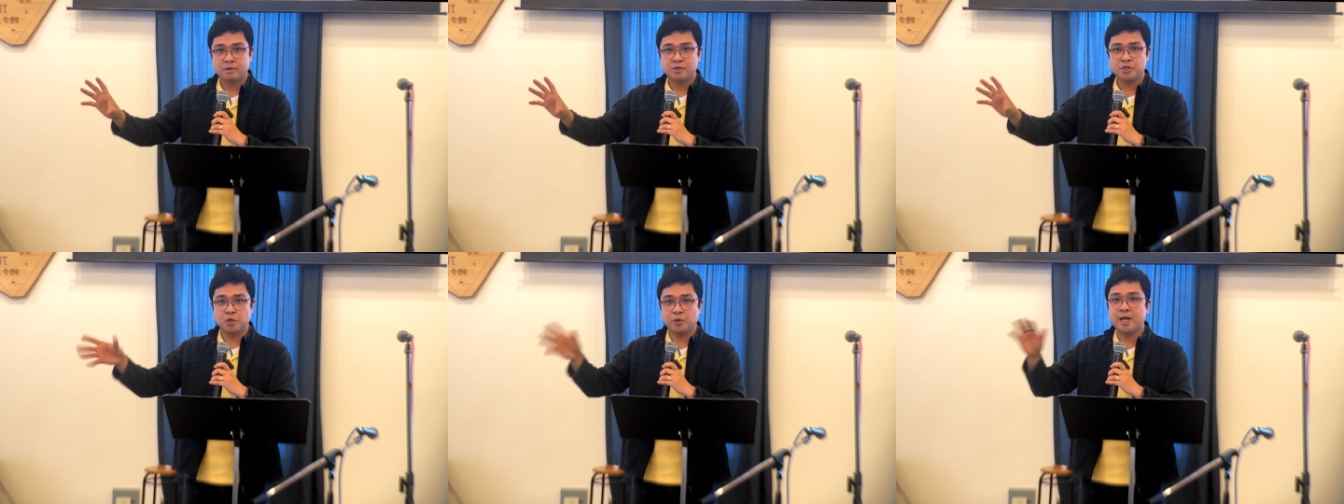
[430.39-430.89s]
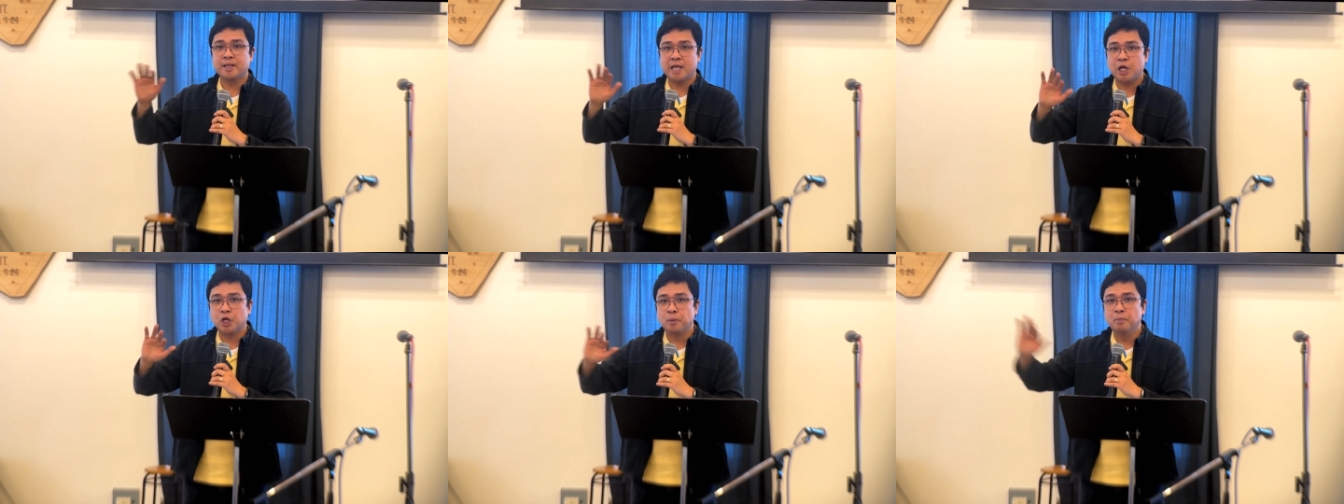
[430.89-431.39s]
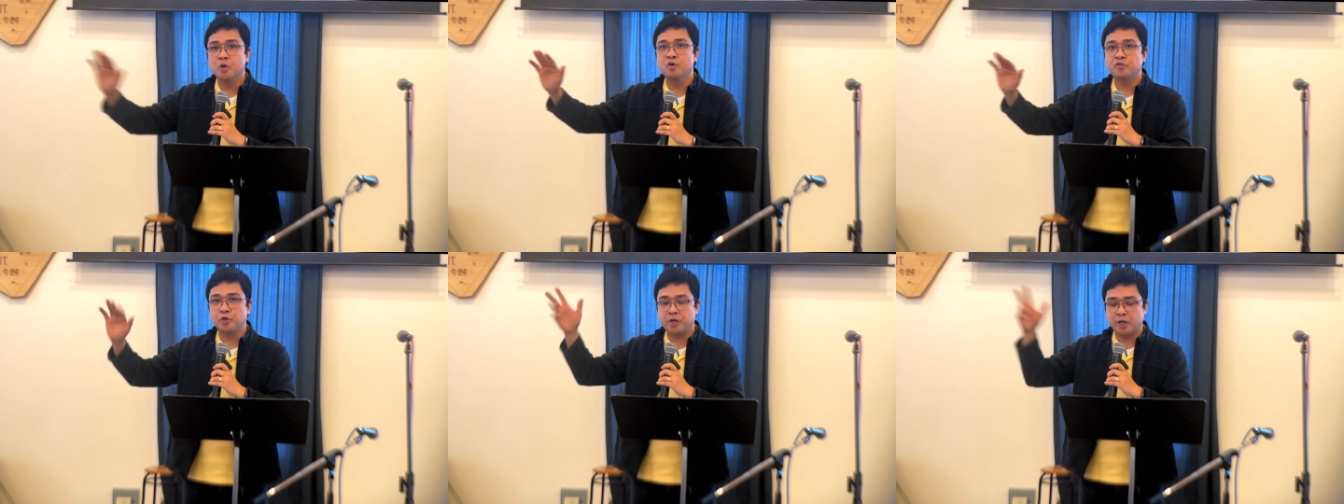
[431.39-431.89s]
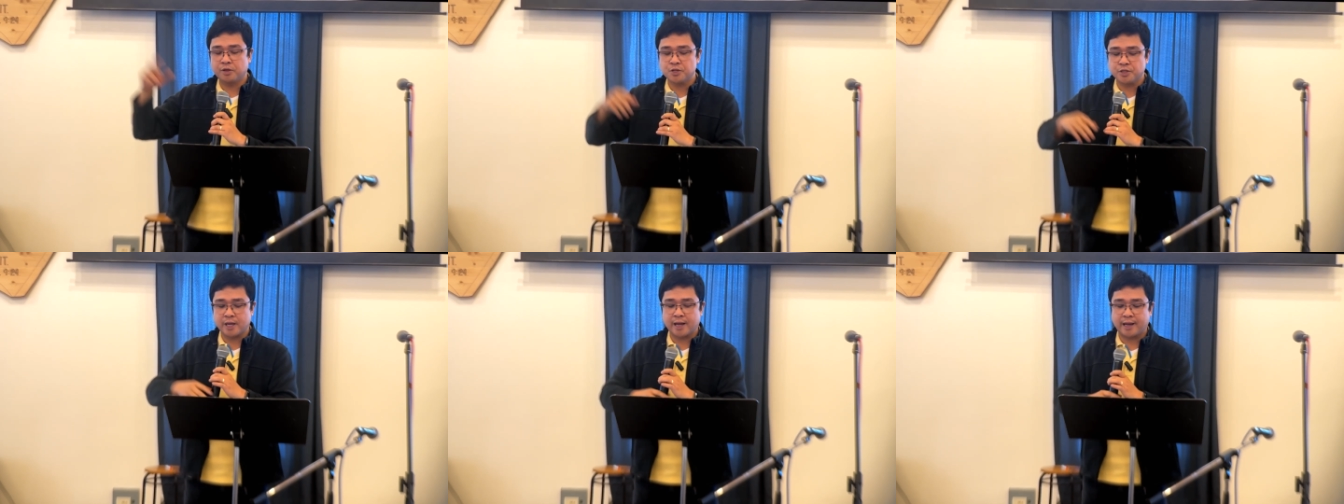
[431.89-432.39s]
so that they could move to the other
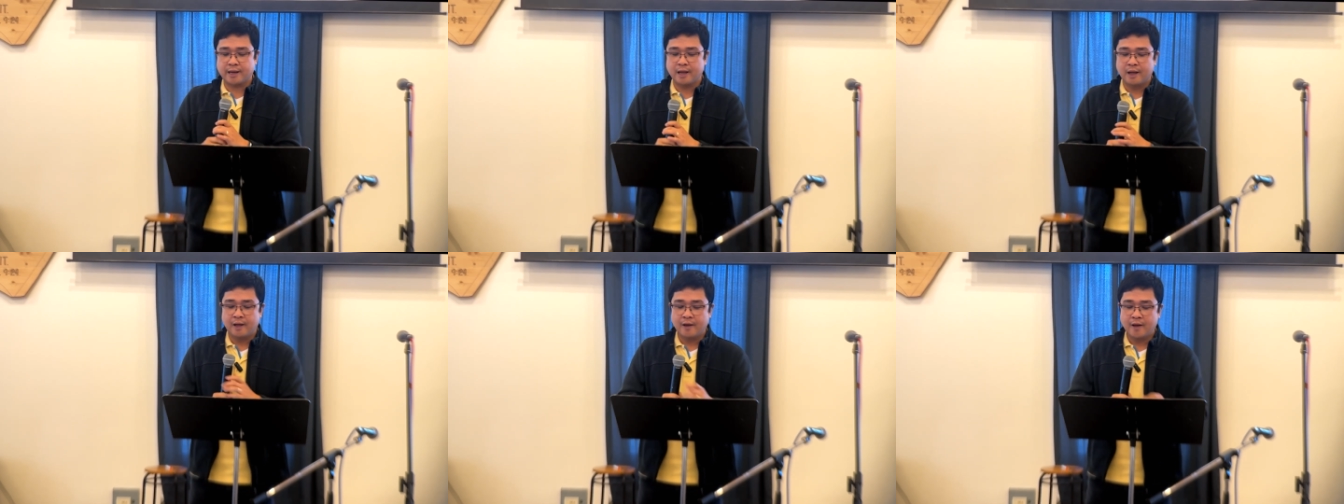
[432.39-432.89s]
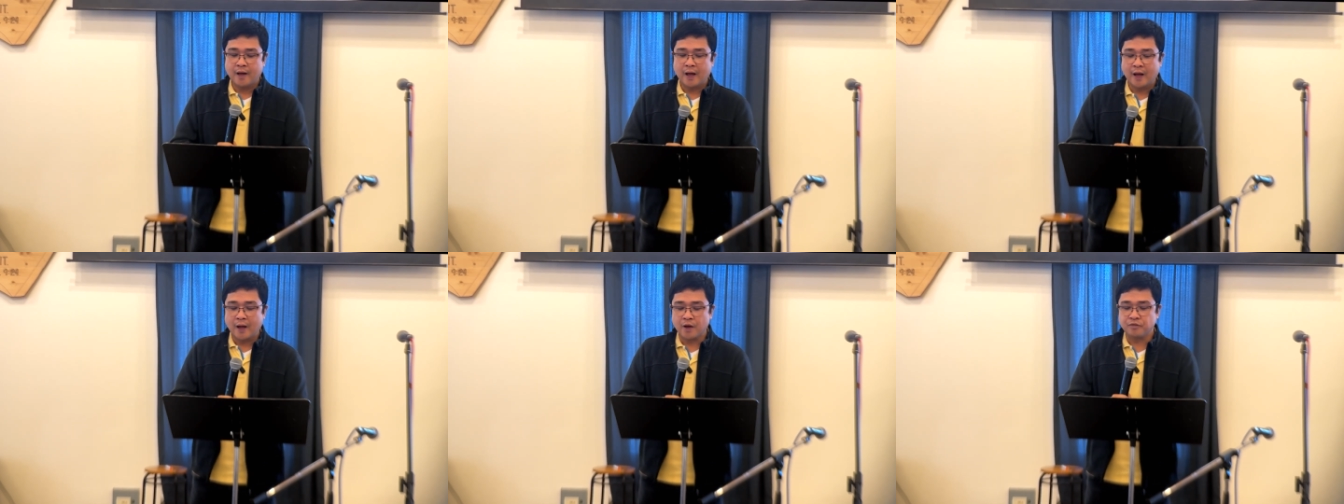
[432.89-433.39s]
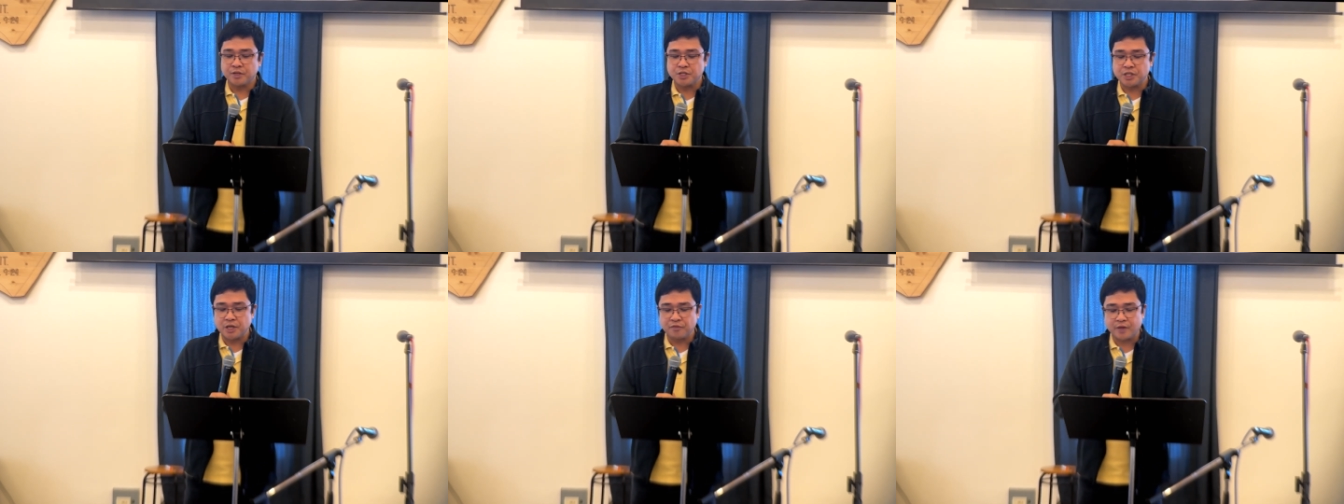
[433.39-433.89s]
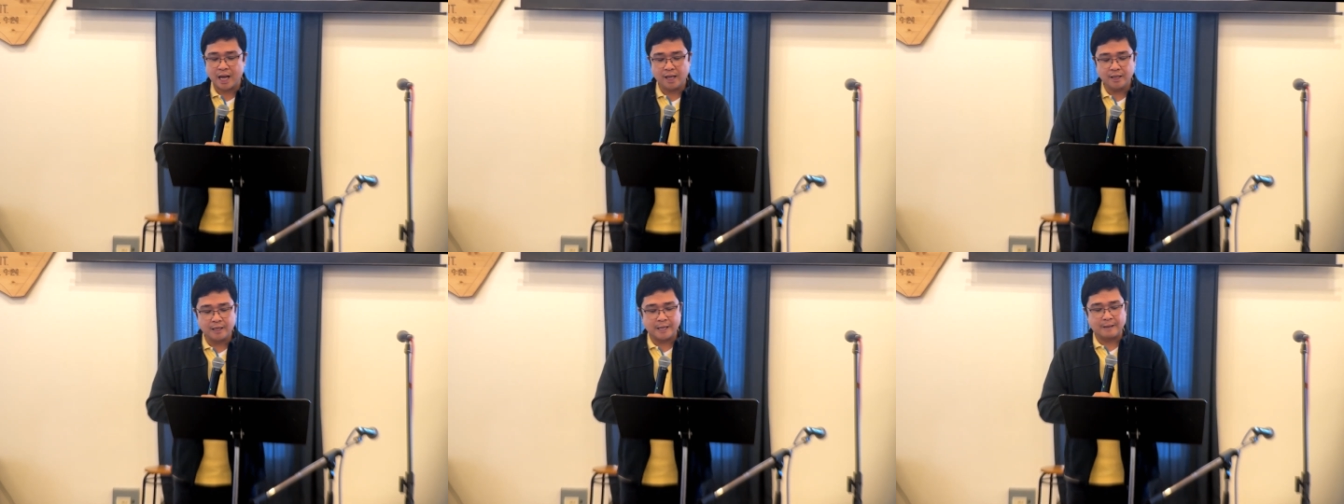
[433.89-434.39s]
side of the Sea of
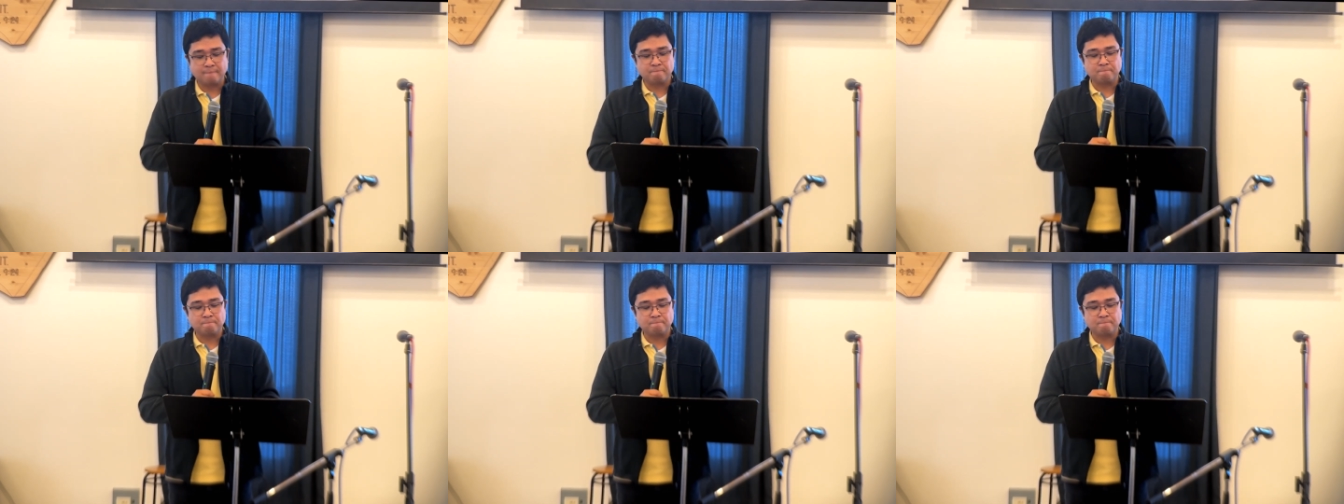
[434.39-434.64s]
Galilee.